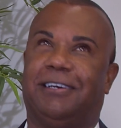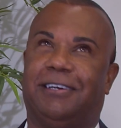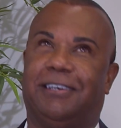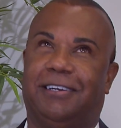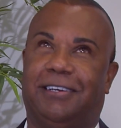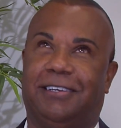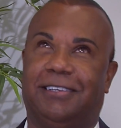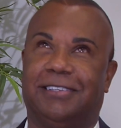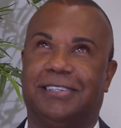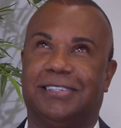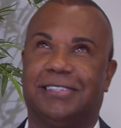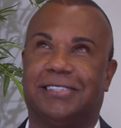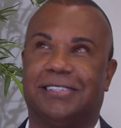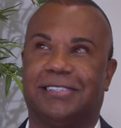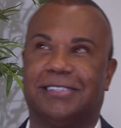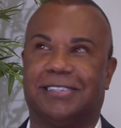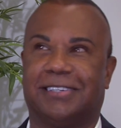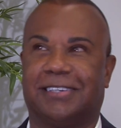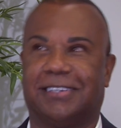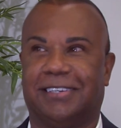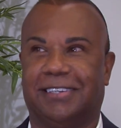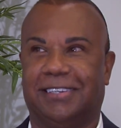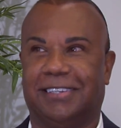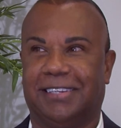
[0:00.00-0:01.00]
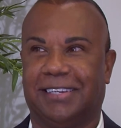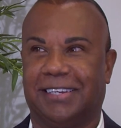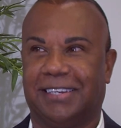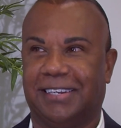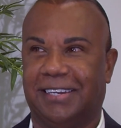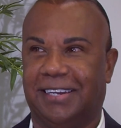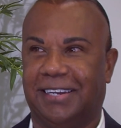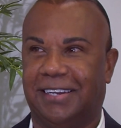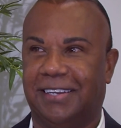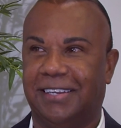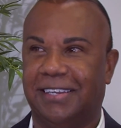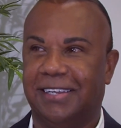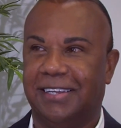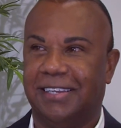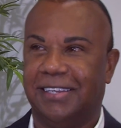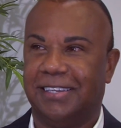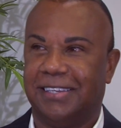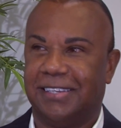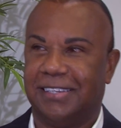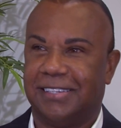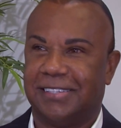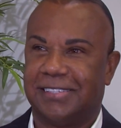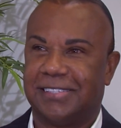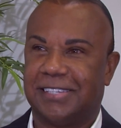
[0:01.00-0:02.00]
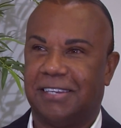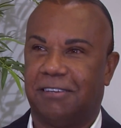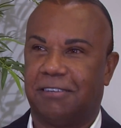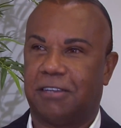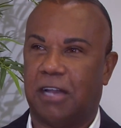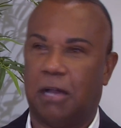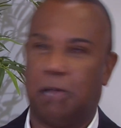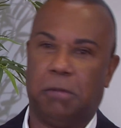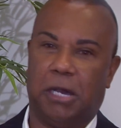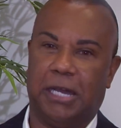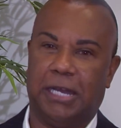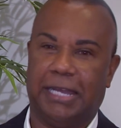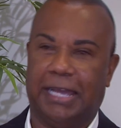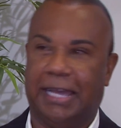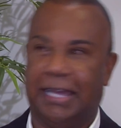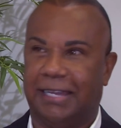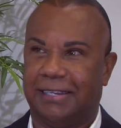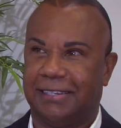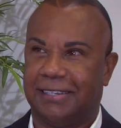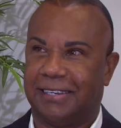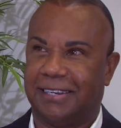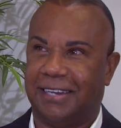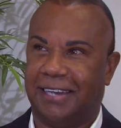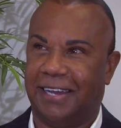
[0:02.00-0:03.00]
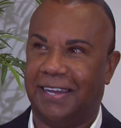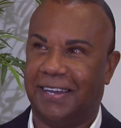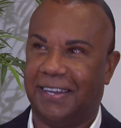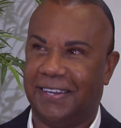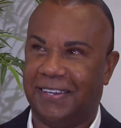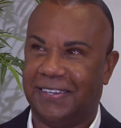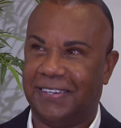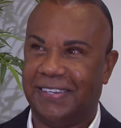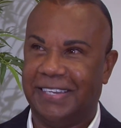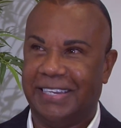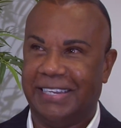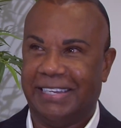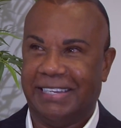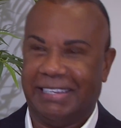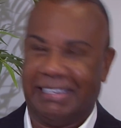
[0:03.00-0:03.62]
oh, this is good, you know. So come on in, you know.